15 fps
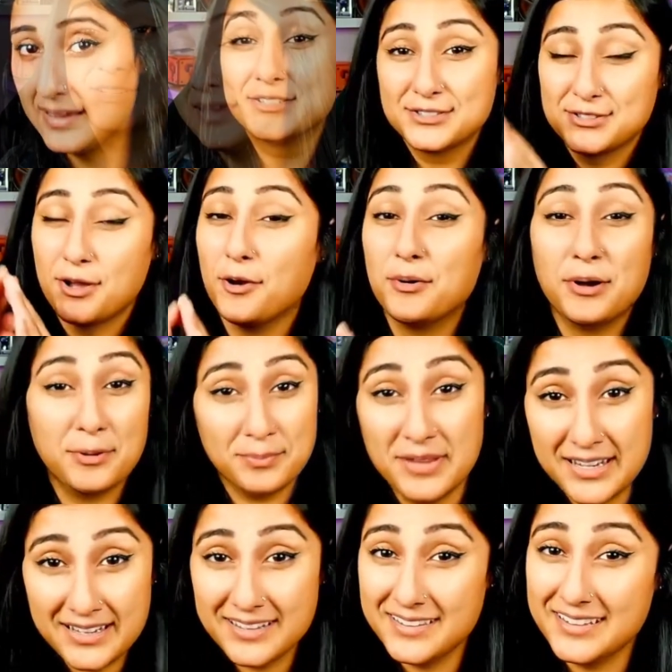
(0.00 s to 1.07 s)
So
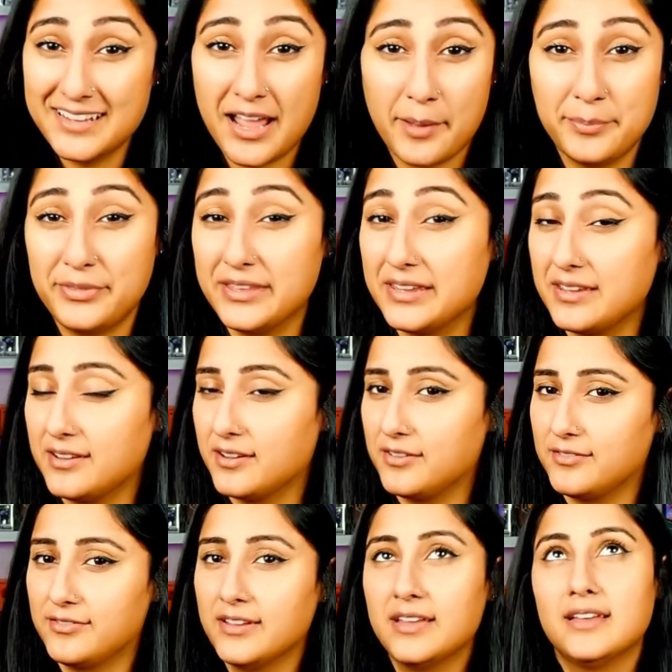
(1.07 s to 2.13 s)
immediately I'm thinking of,